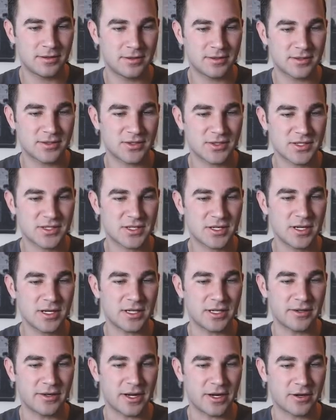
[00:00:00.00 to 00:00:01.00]
This looks
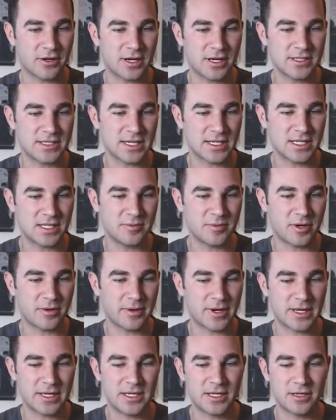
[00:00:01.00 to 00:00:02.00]
good. You got your contact email
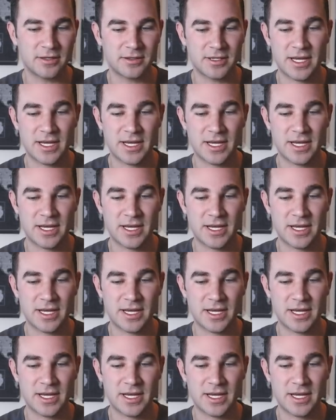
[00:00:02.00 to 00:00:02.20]
right here.